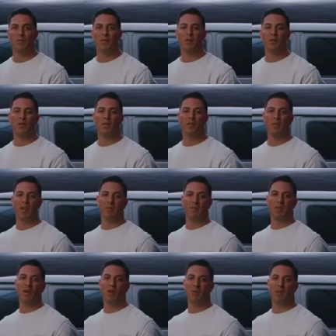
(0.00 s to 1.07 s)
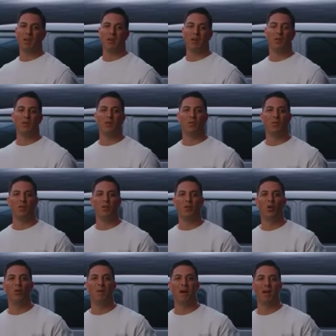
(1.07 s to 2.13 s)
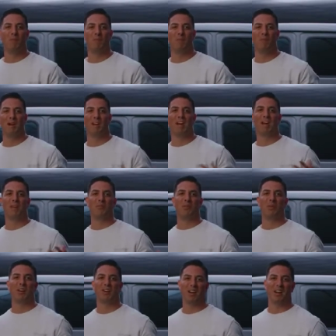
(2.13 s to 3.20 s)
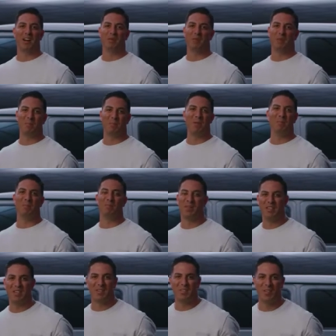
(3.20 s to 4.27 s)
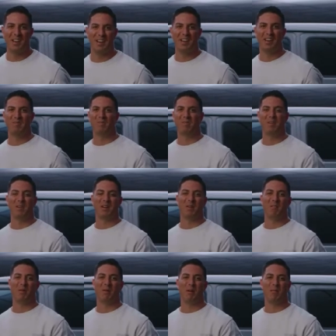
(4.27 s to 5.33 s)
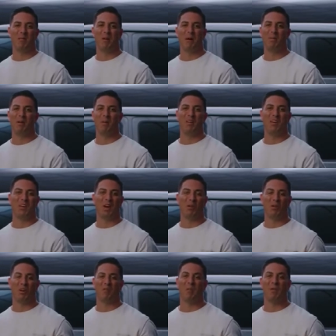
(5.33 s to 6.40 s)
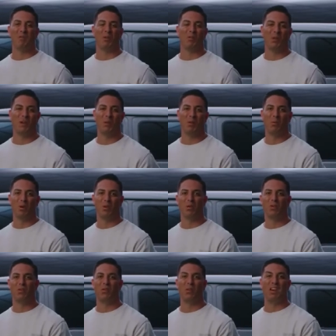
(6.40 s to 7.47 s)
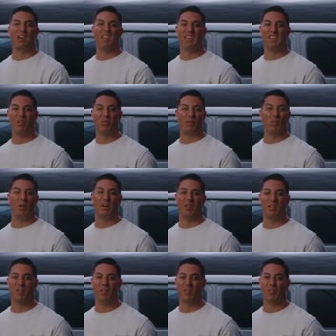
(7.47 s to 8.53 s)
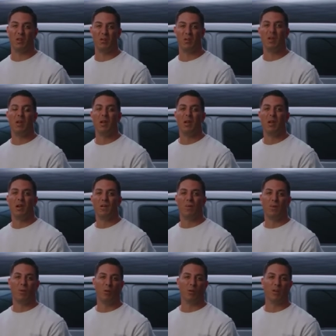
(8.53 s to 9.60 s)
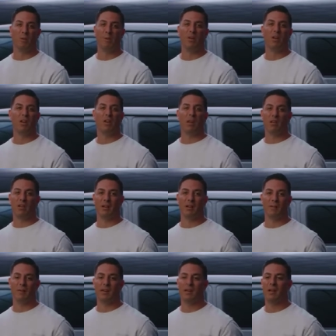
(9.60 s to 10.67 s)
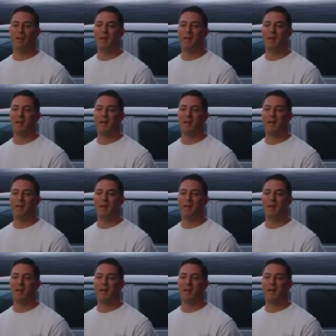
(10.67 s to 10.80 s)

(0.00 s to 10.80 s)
For those of you that have known me or who, who know my, my line of work, I'm in the people business, right? I'm, I'm, I'm about building a network of people around the world, creating a sales organization for a multi billion dollar company.